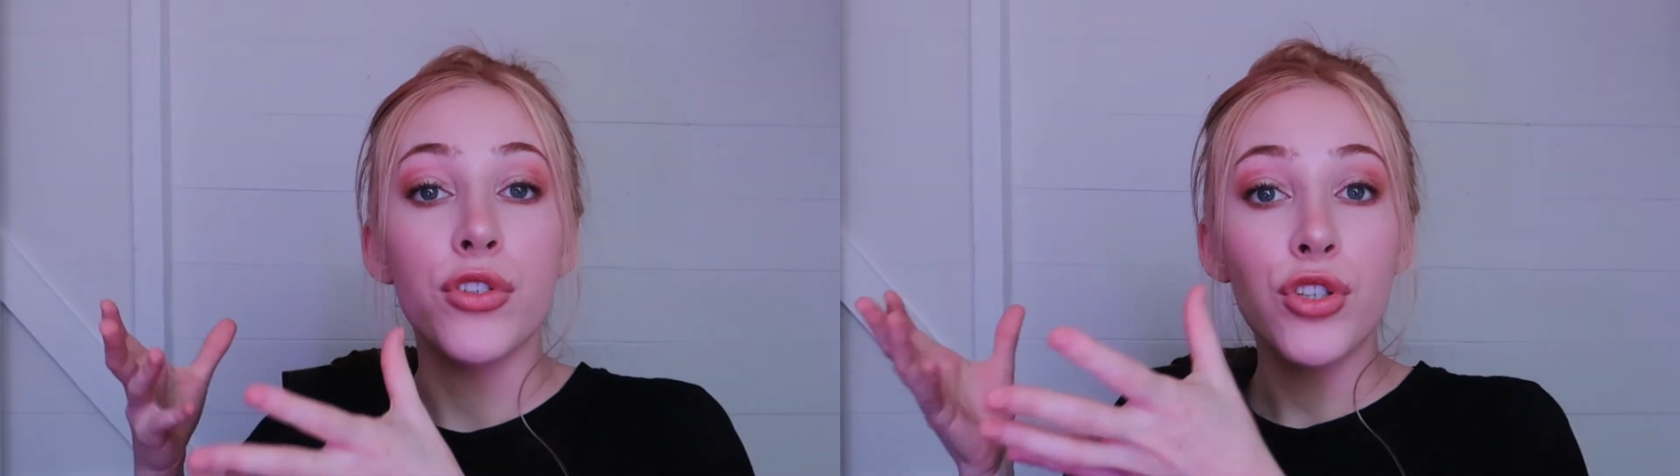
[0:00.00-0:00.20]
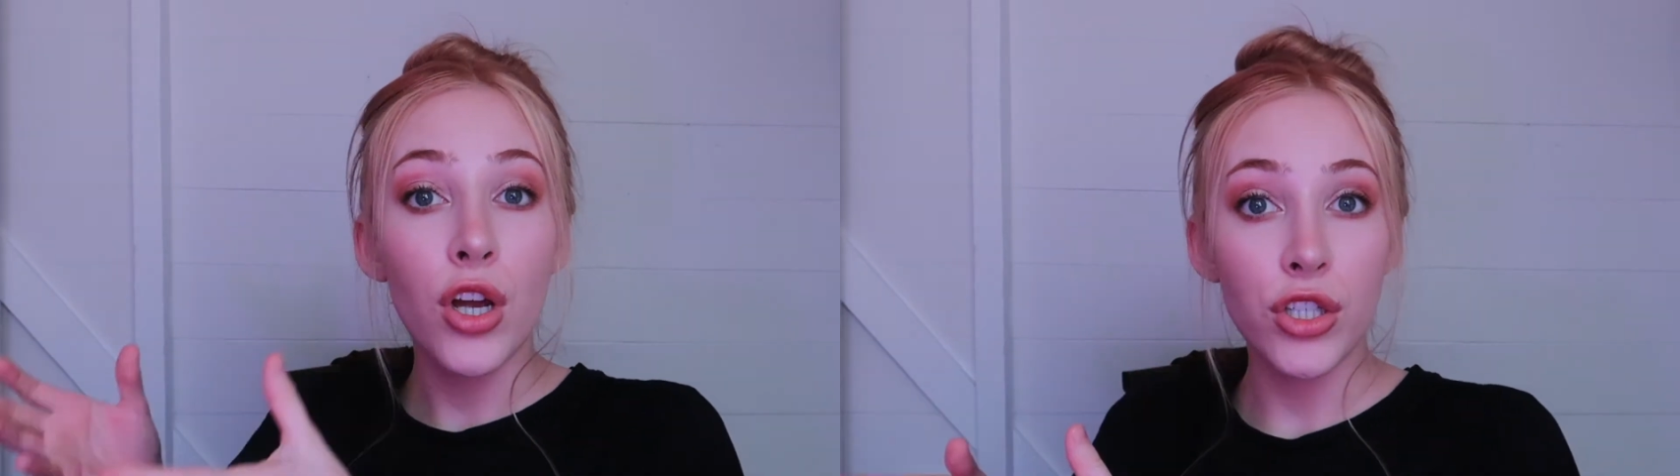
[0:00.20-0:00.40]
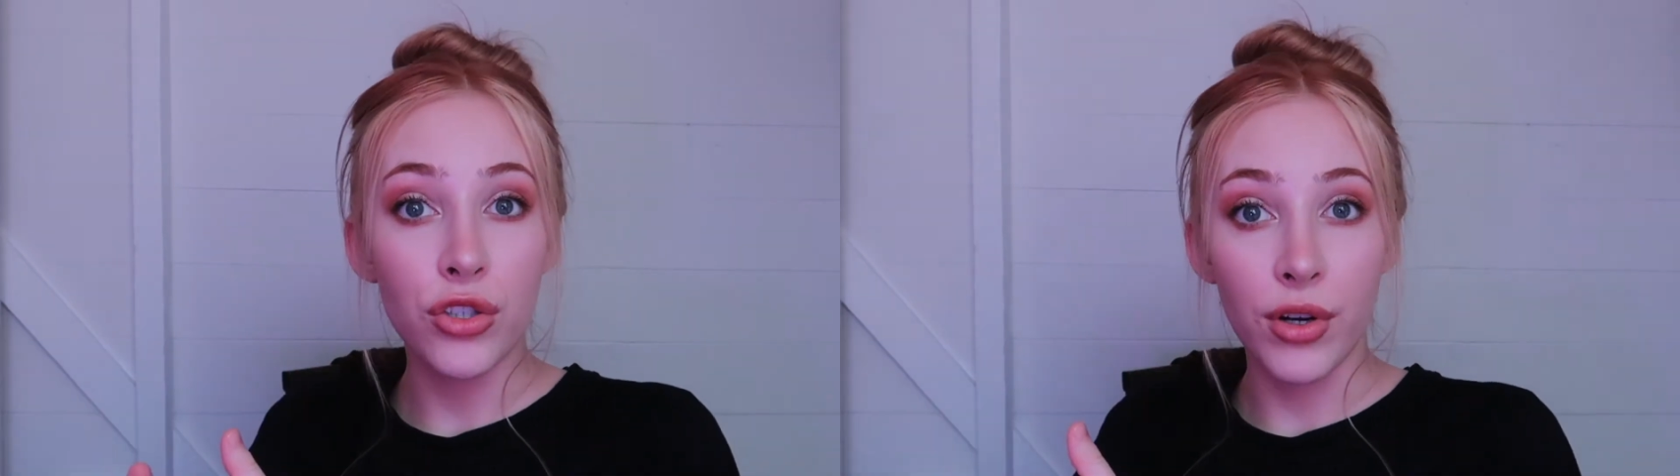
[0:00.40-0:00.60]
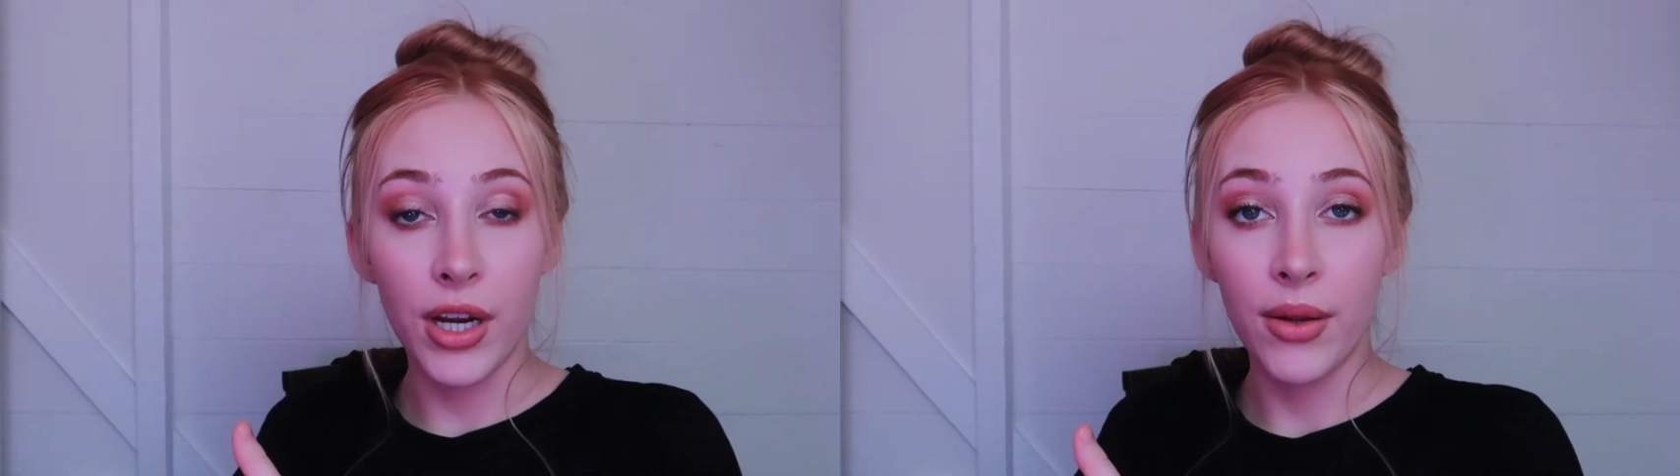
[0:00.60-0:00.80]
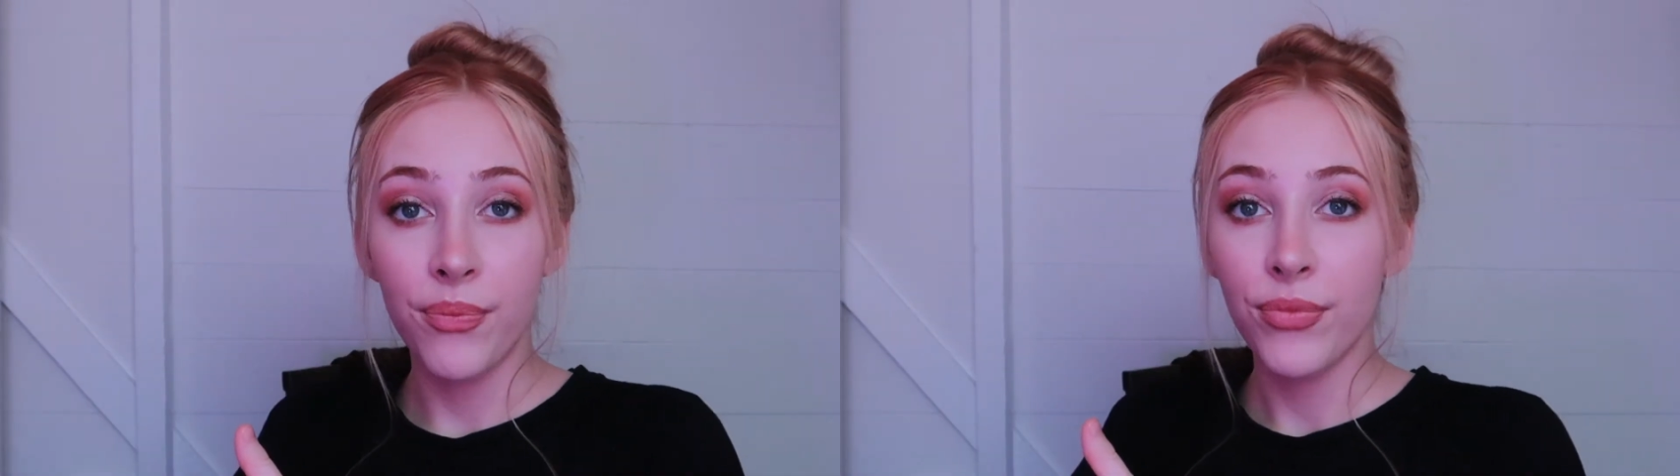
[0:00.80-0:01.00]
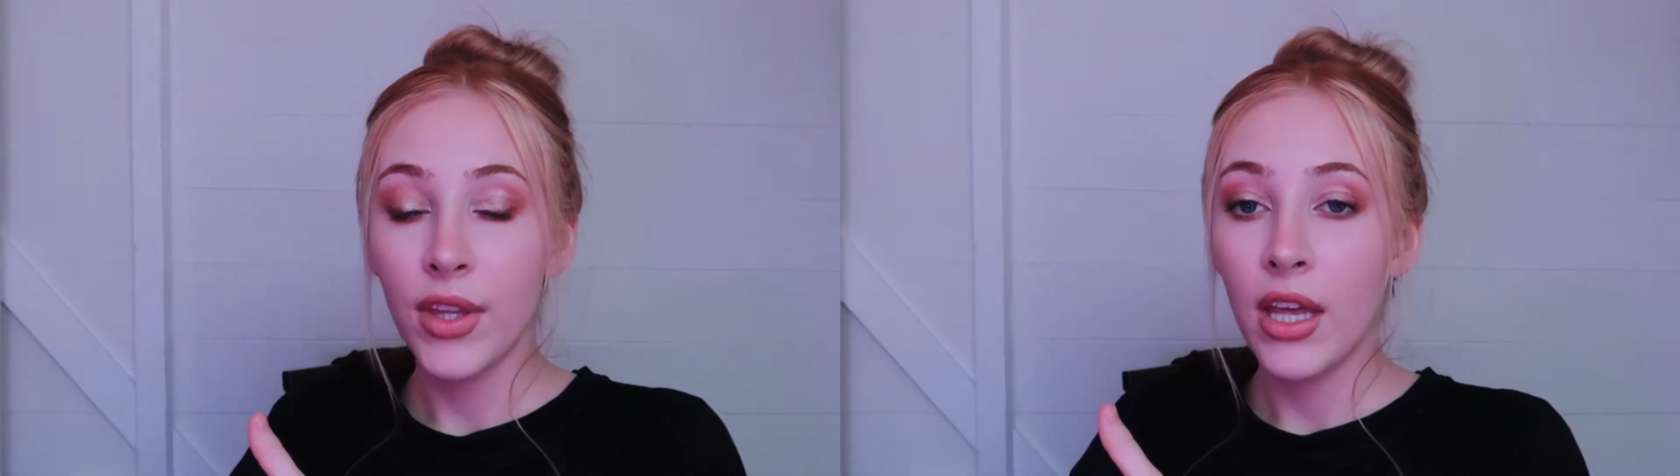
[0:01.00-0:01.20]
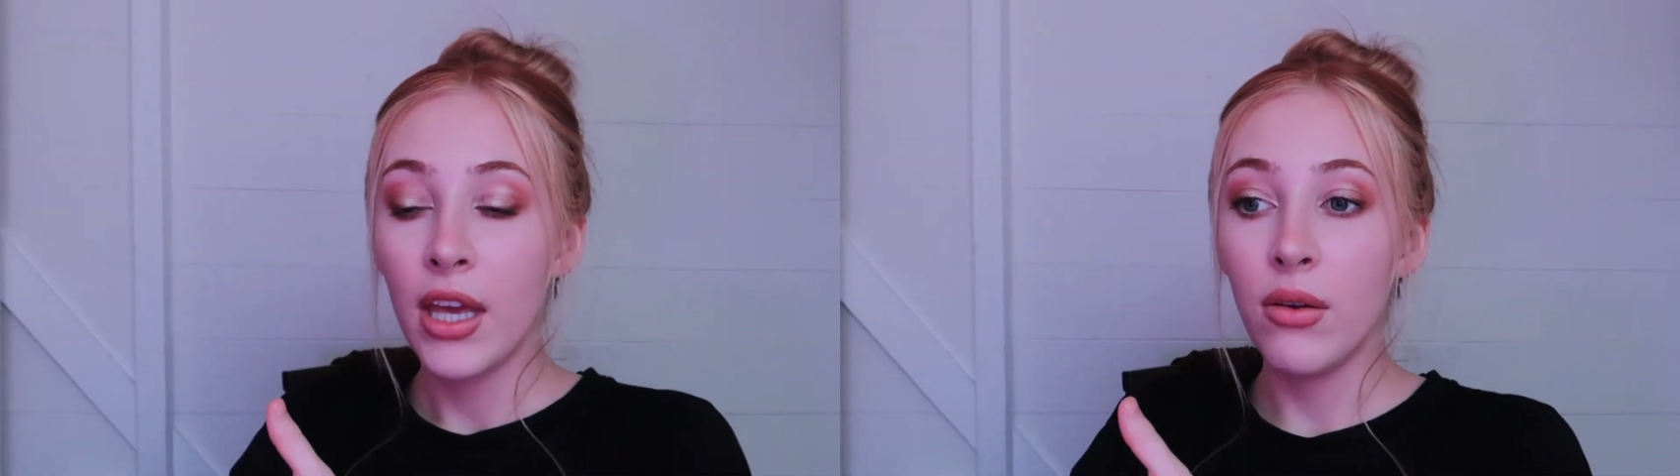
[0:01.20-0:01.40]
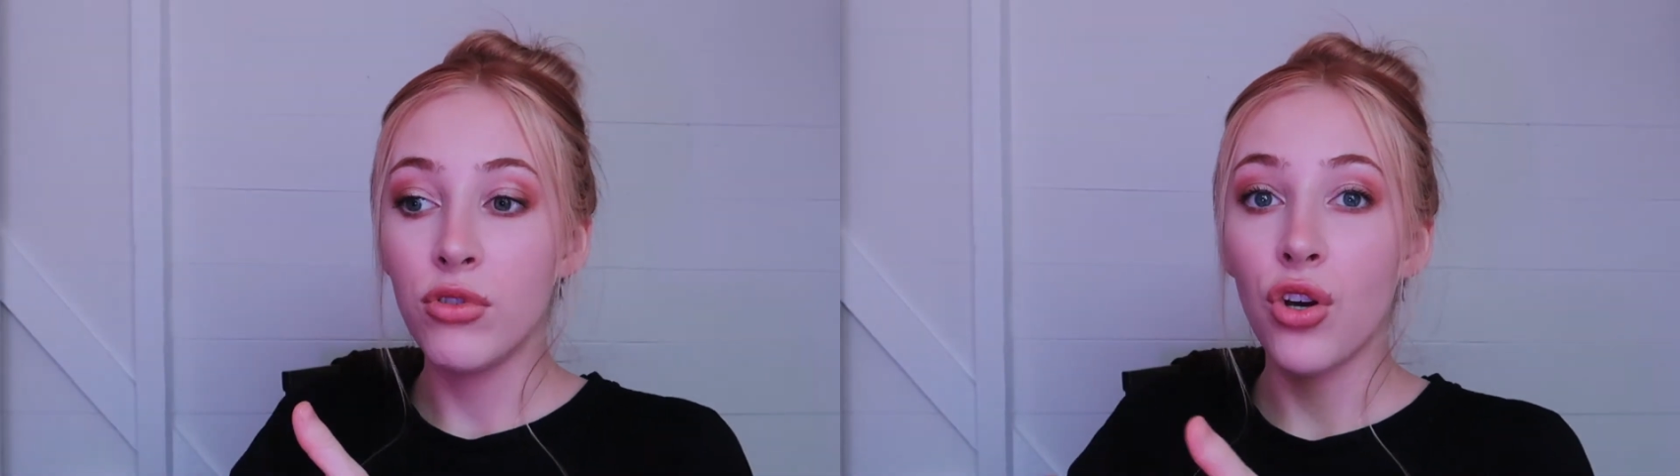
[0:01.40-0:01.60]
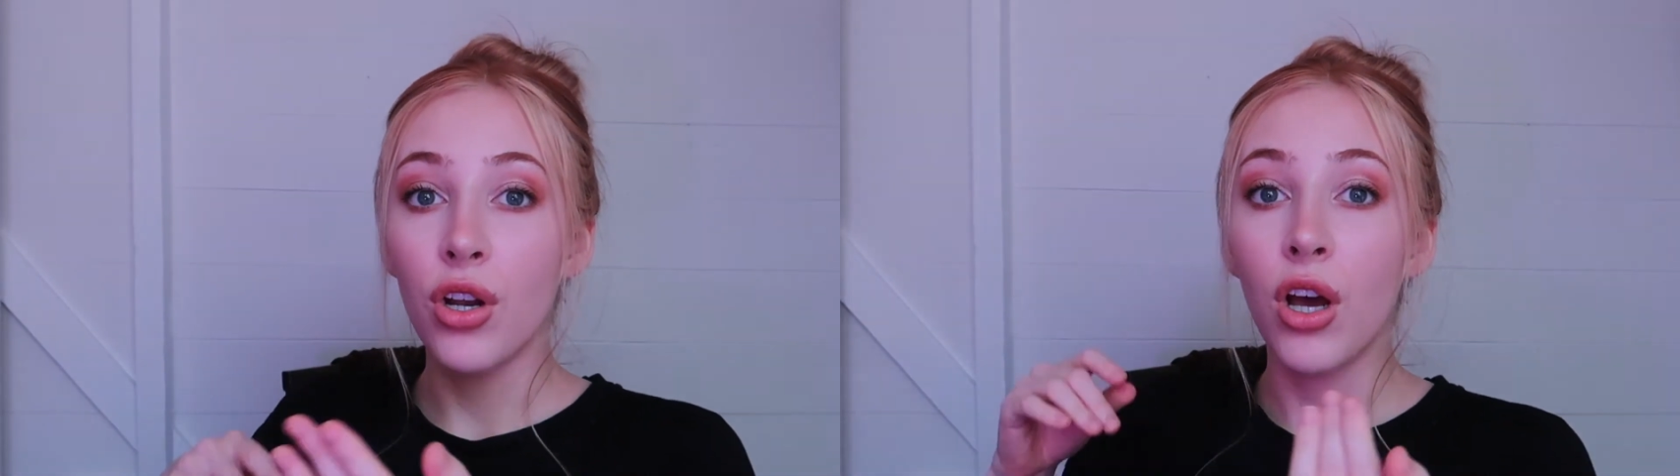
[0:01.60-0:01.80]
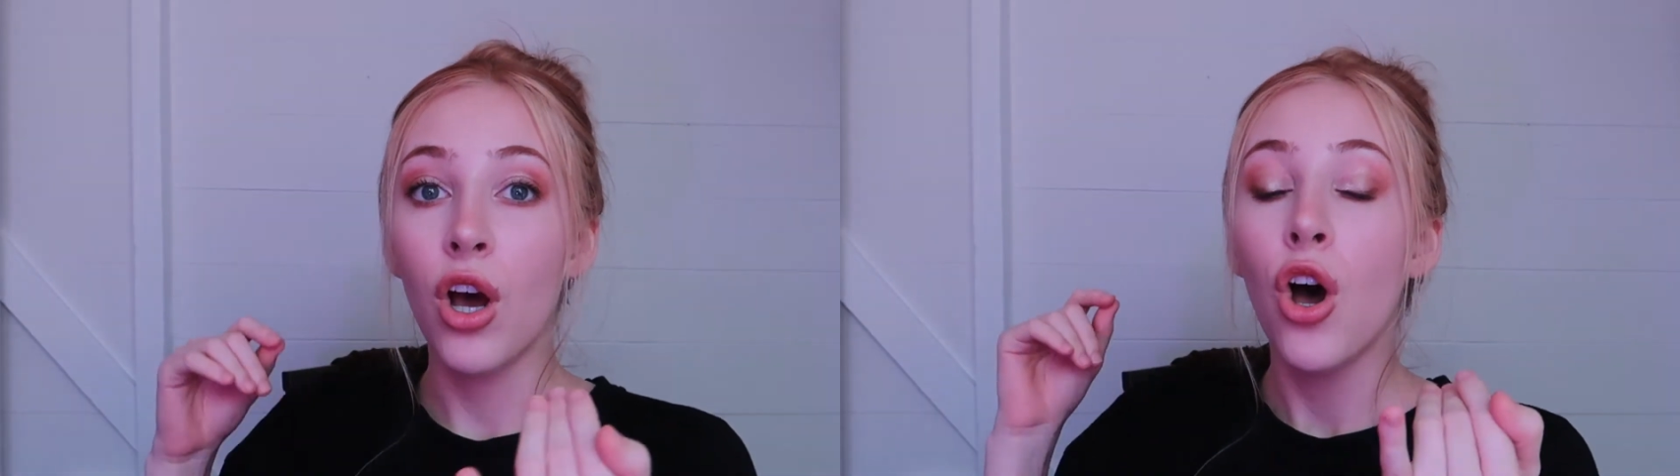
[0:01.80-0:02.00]
surgery, he was going
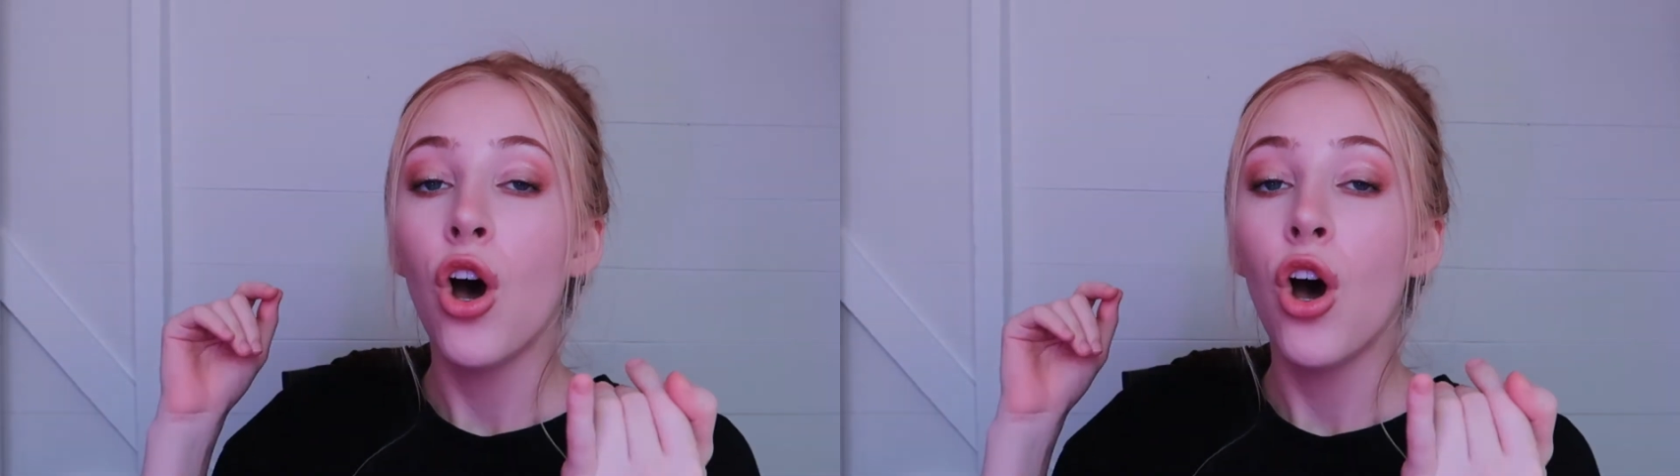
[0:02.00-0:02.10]
to